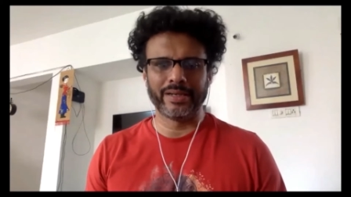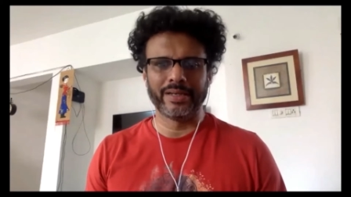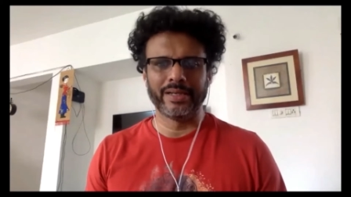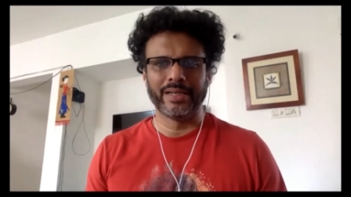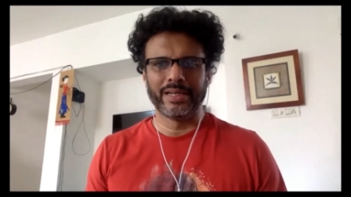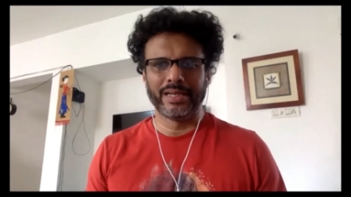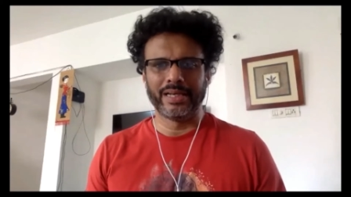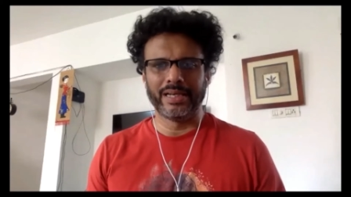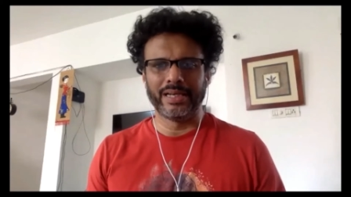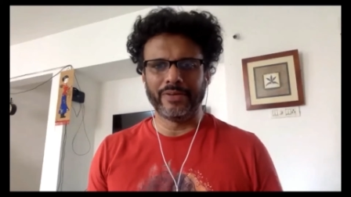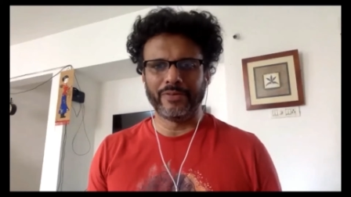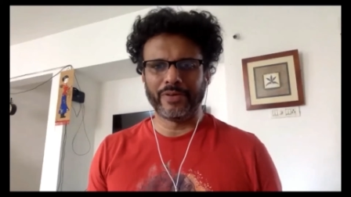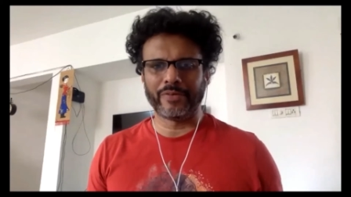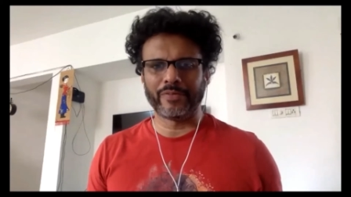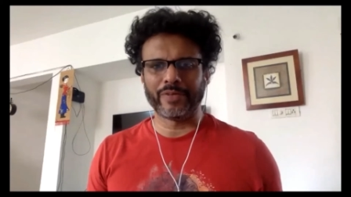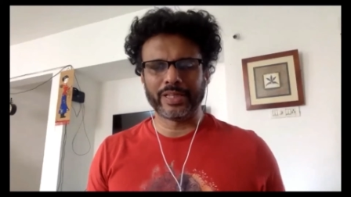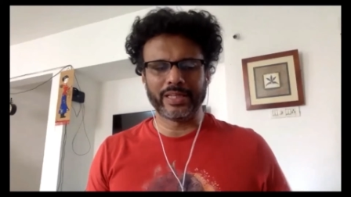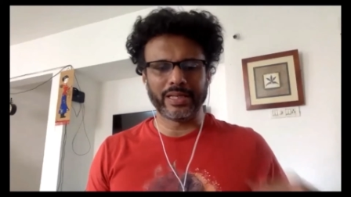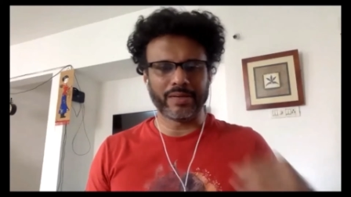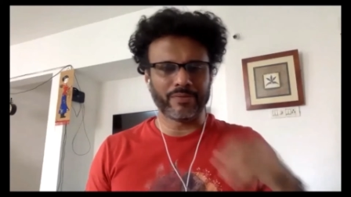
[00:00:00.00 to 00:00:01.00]
living
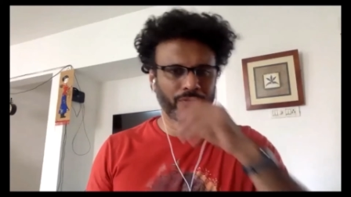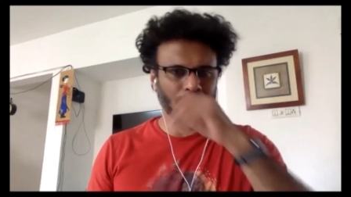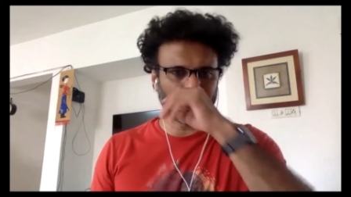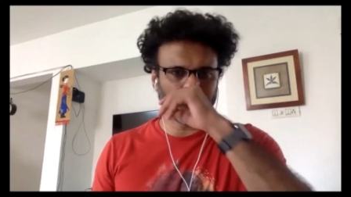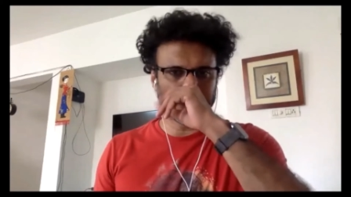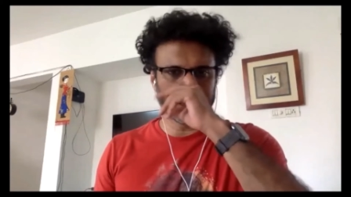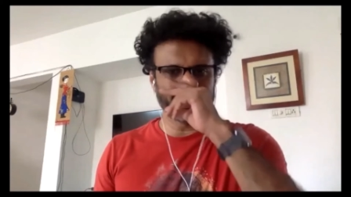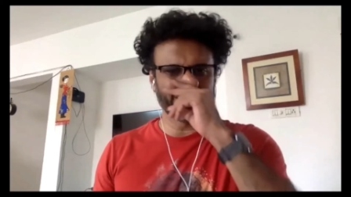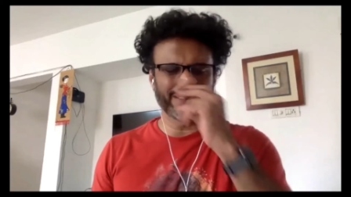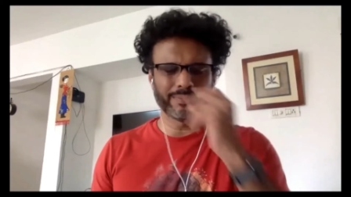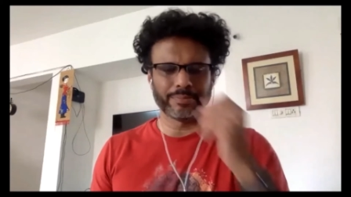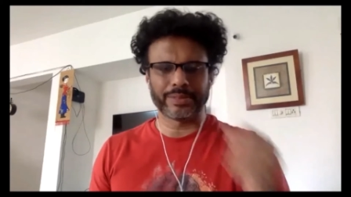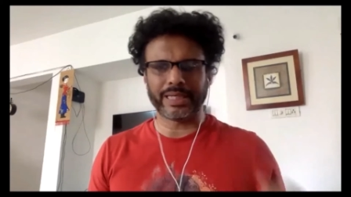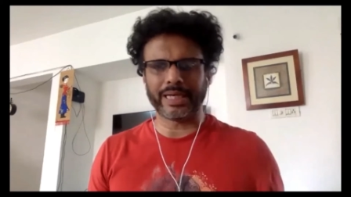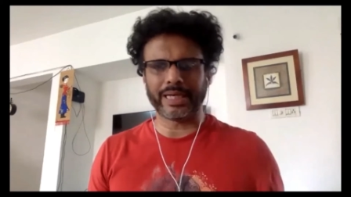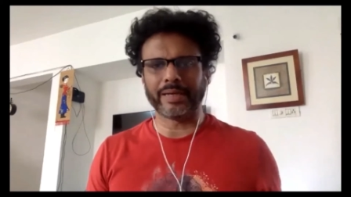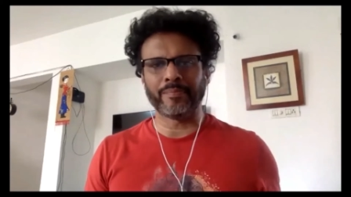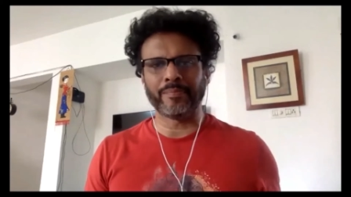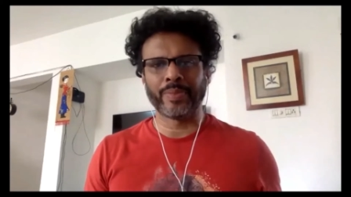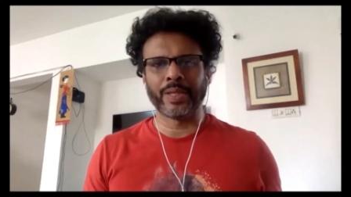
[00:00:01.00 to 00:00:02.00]
with them for quite some
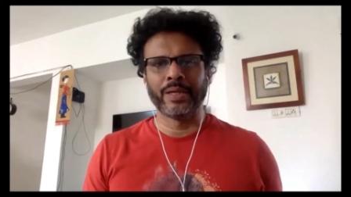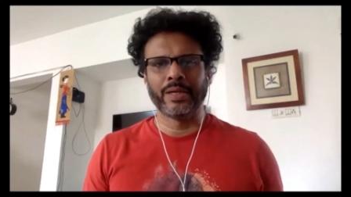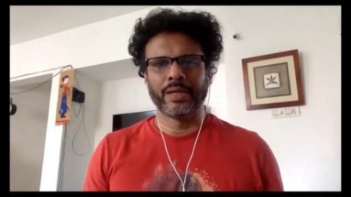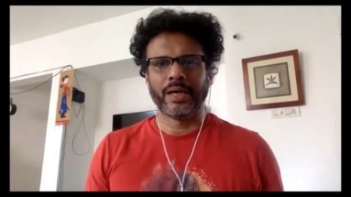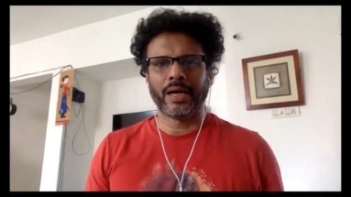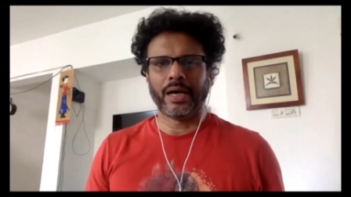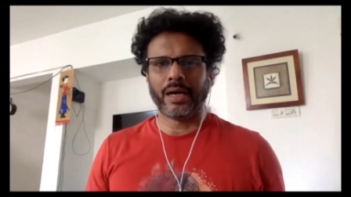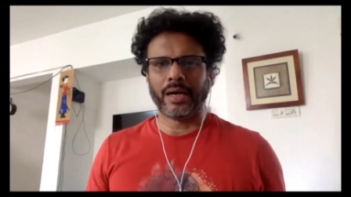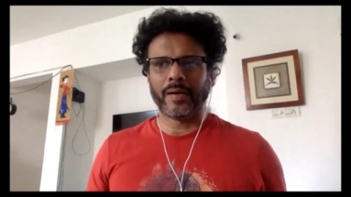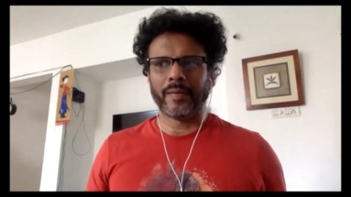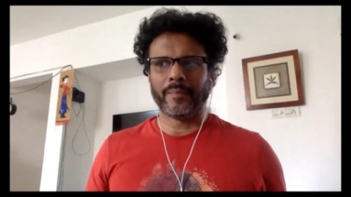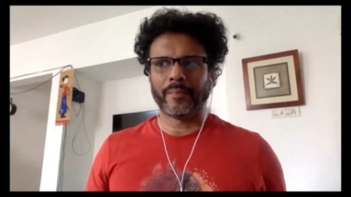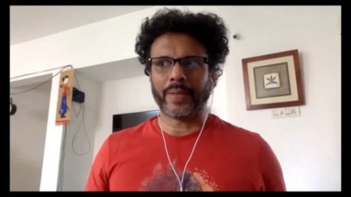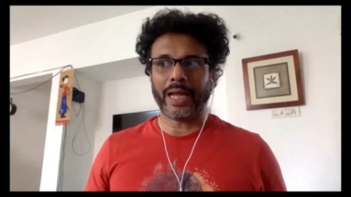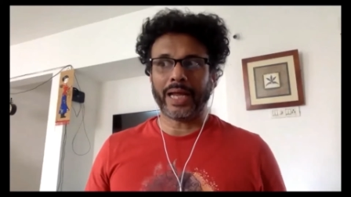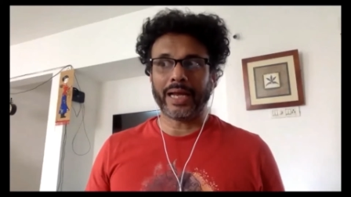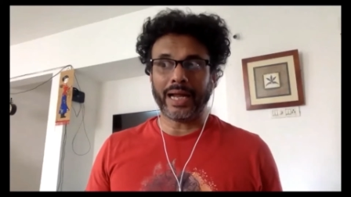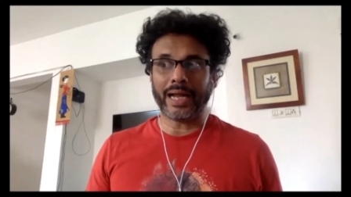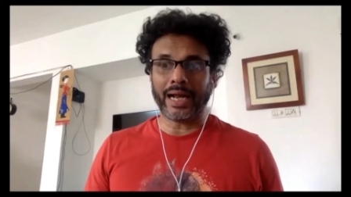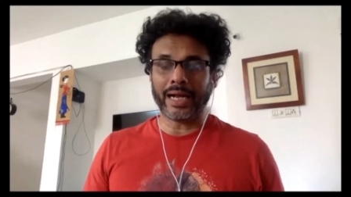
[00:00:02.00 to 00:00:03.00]
time,
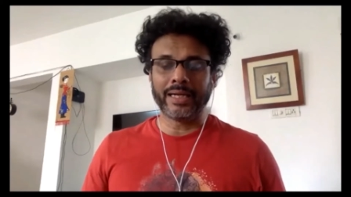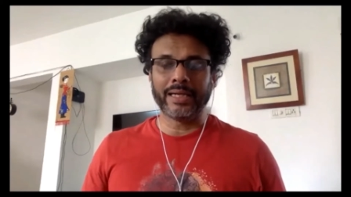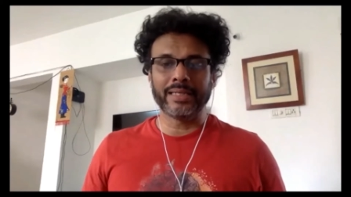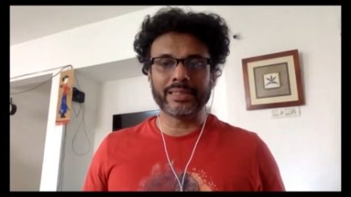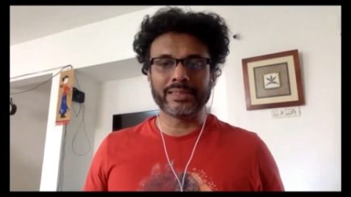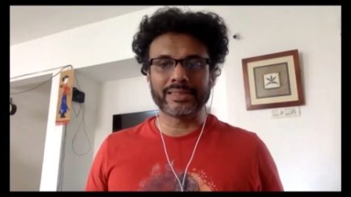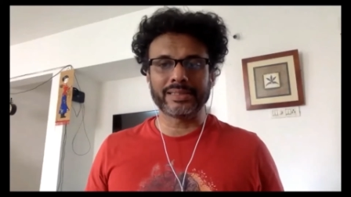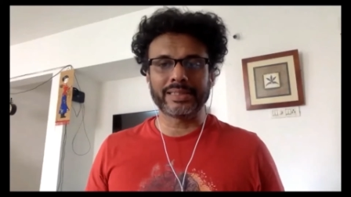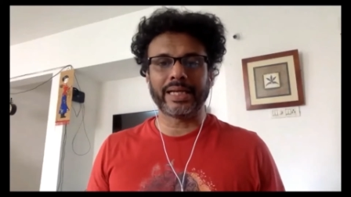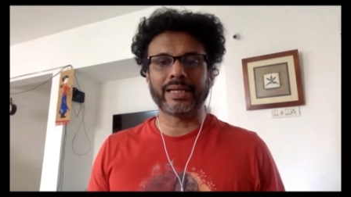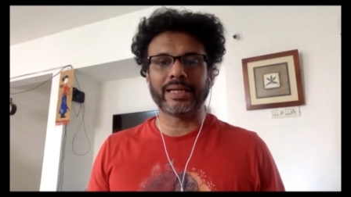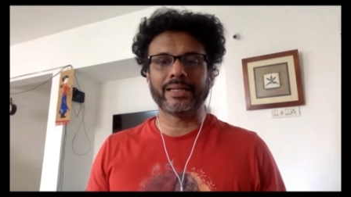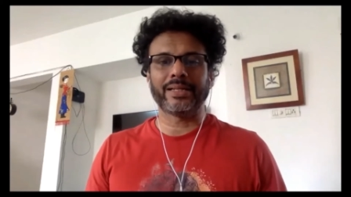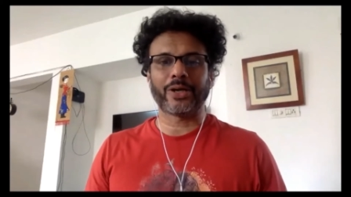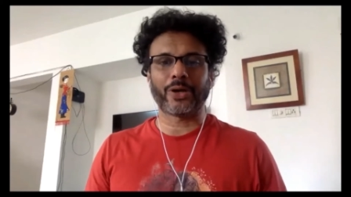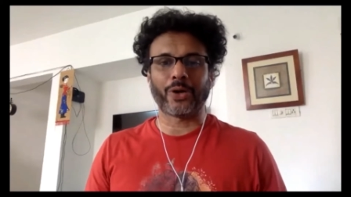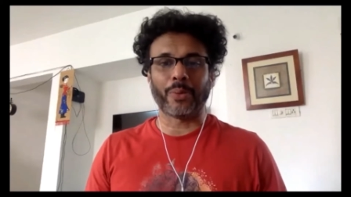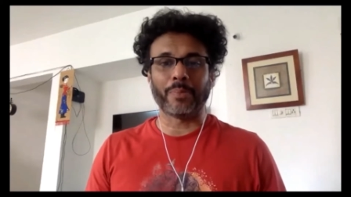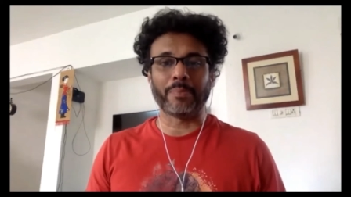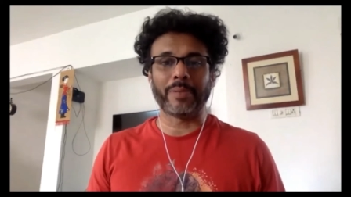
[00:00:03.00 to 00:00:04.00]
and understand the
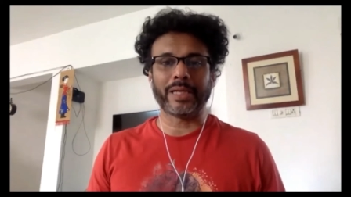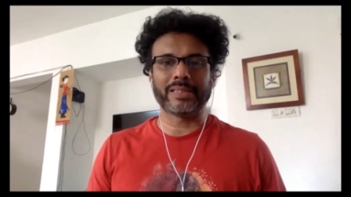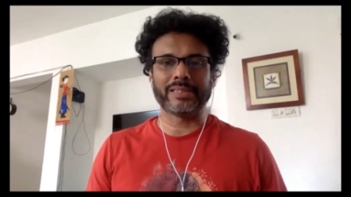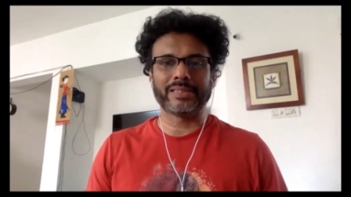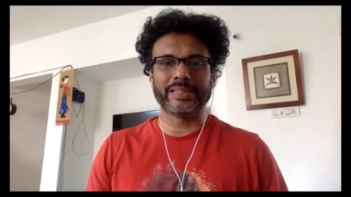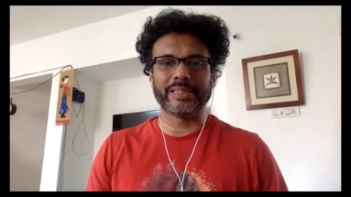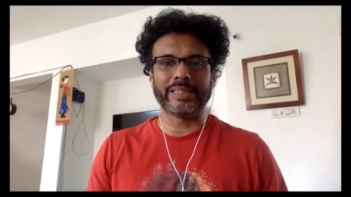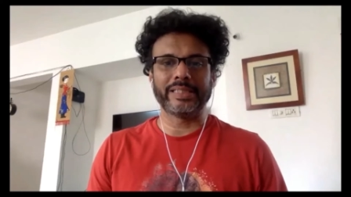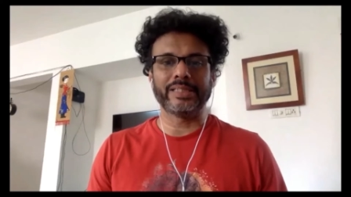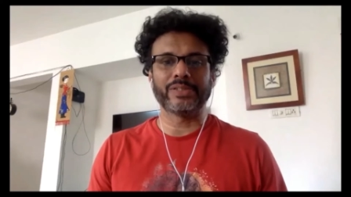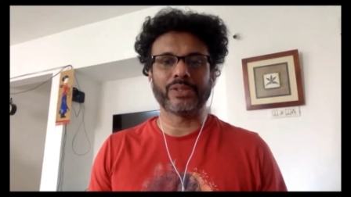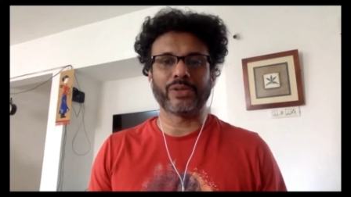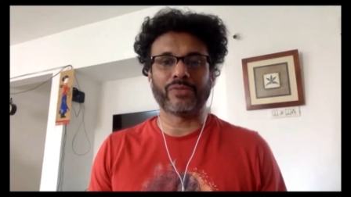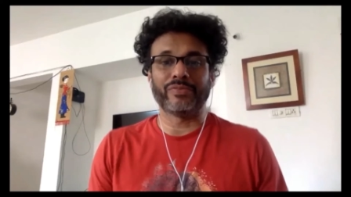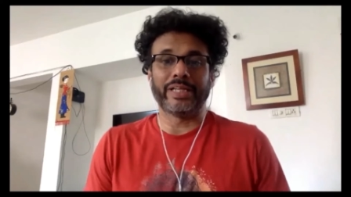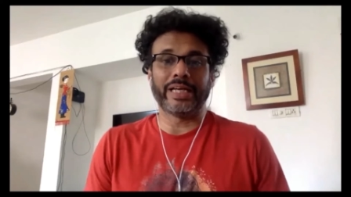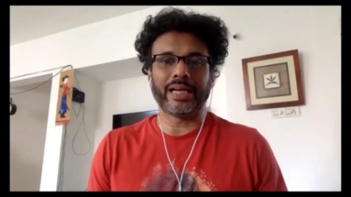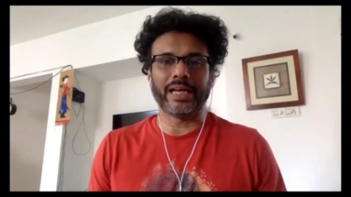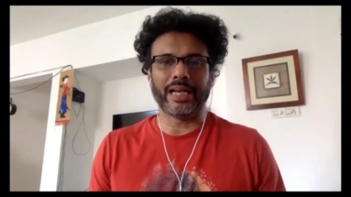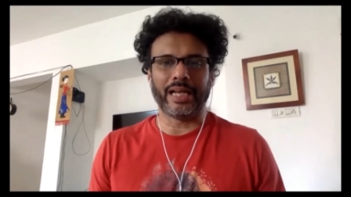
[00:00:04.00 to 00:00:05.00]
complexities of
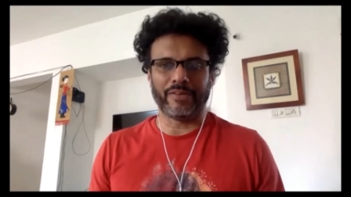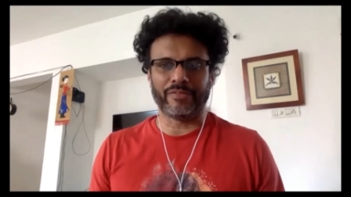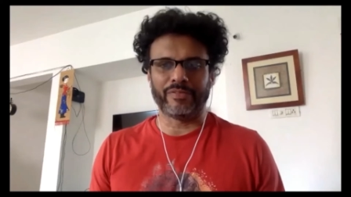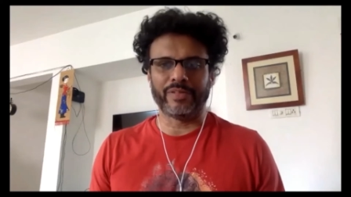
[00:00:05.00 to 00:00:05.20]
their life.